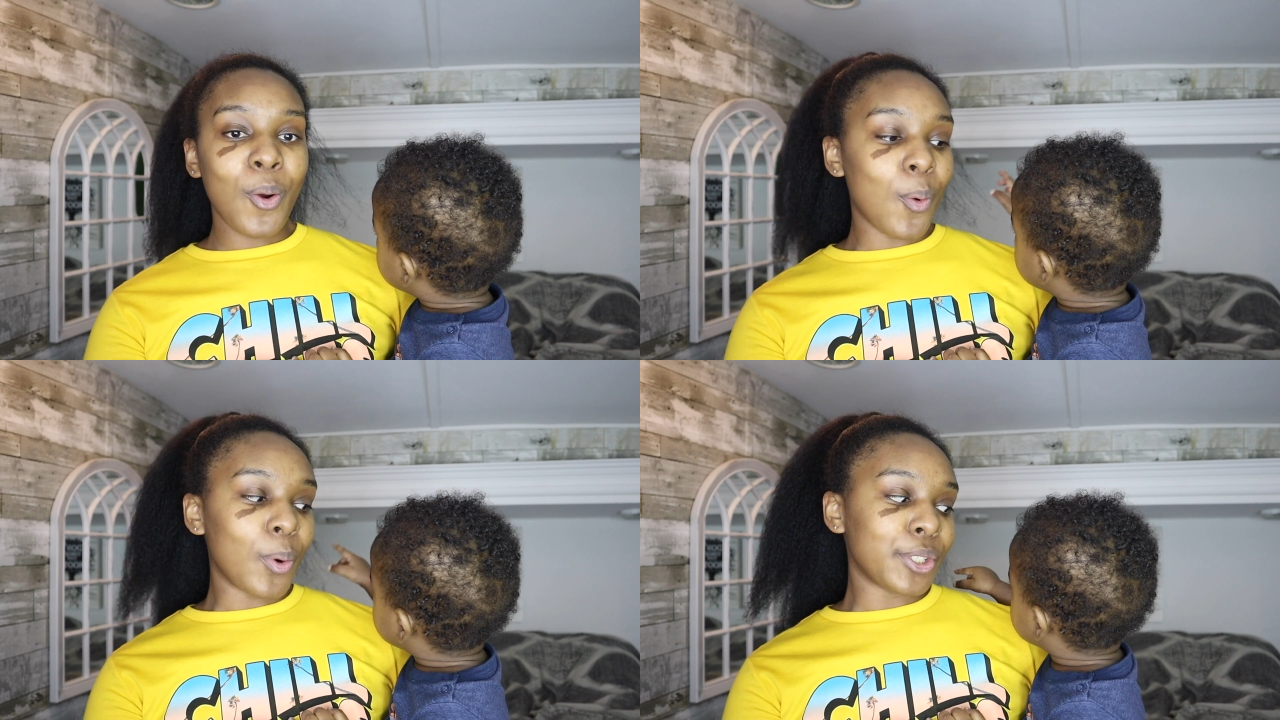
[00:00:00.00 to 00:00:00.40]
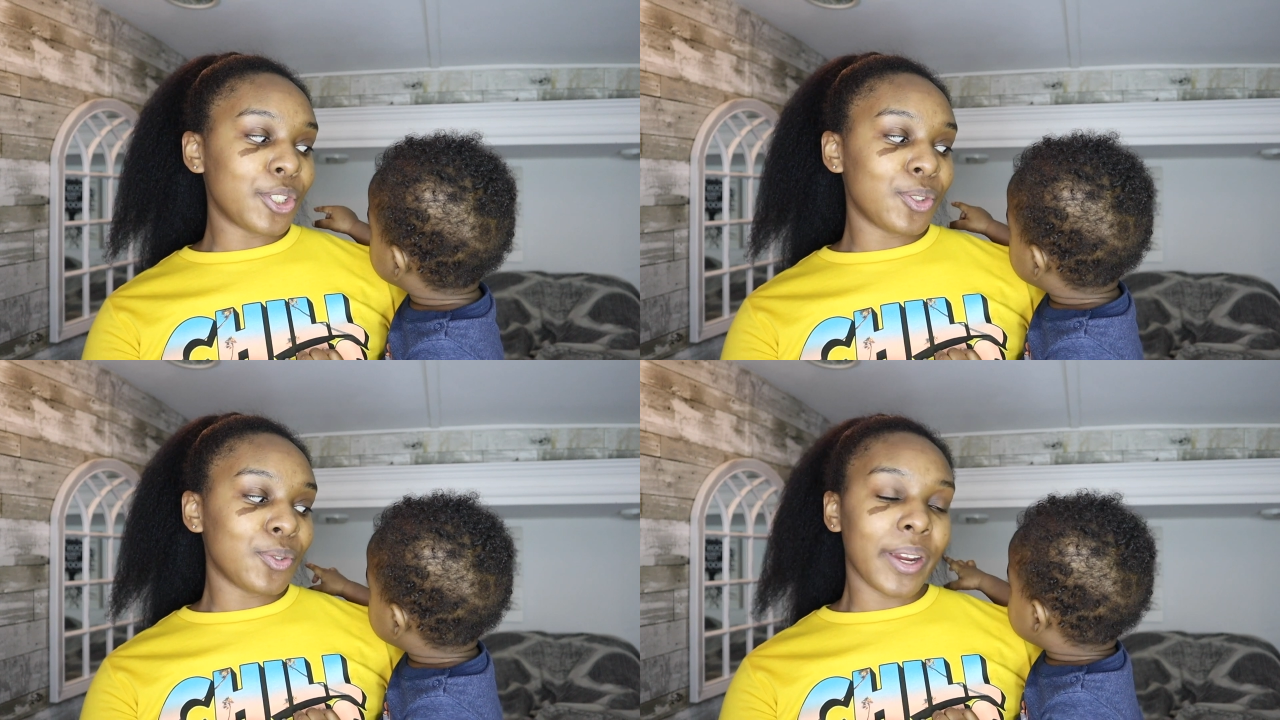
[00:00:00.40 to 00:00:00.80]
or
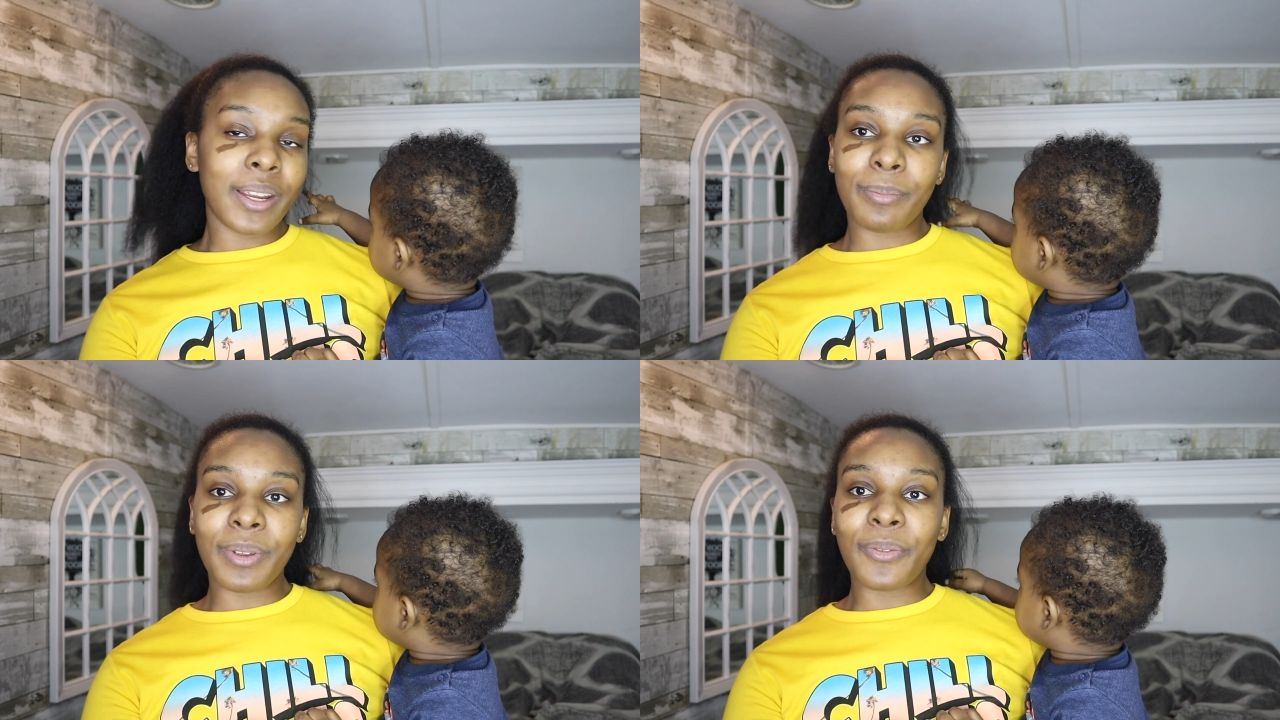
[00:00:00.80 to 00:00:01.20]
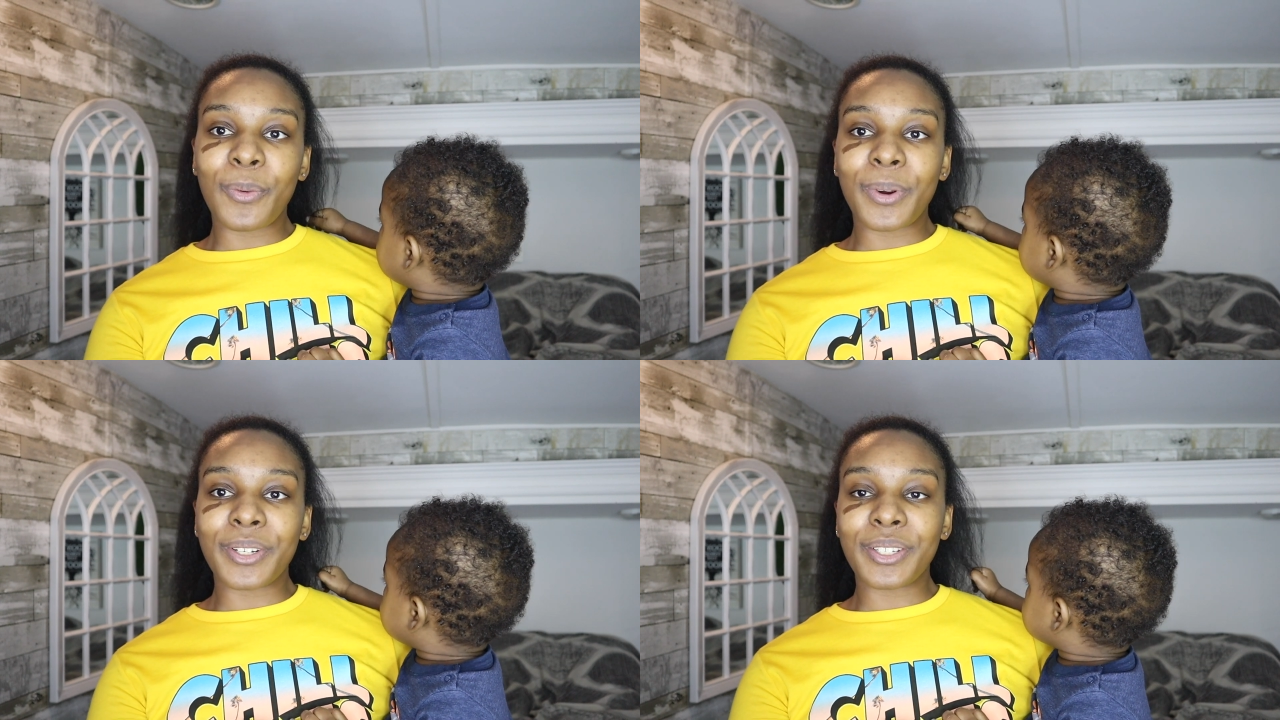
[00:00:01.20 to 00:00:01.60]
straight
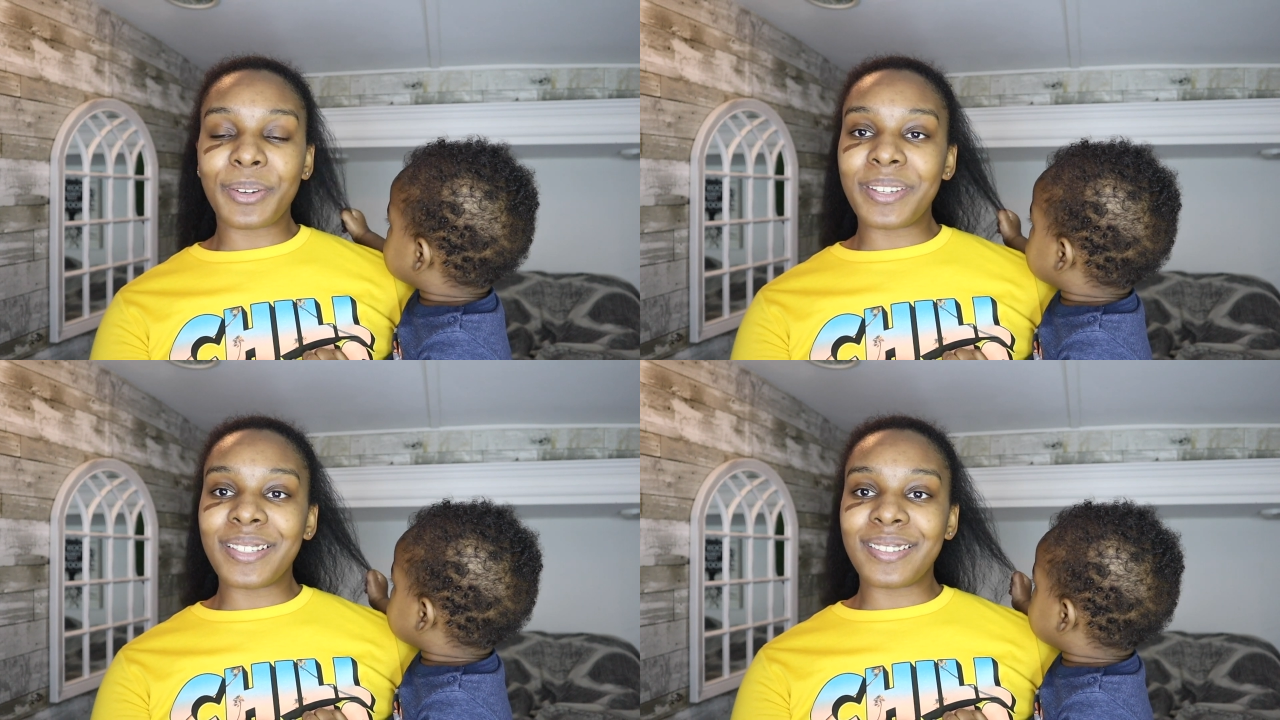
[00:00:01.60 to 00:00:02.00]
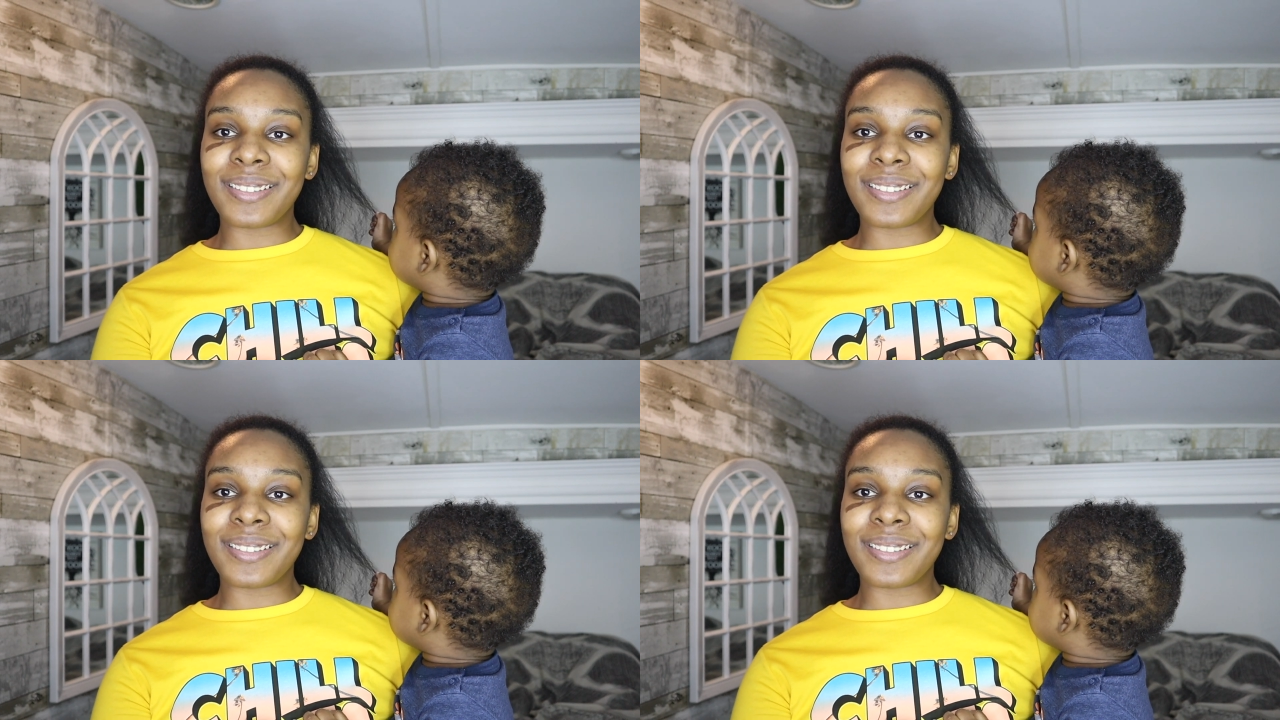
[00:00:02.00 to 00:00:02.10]
before, so he's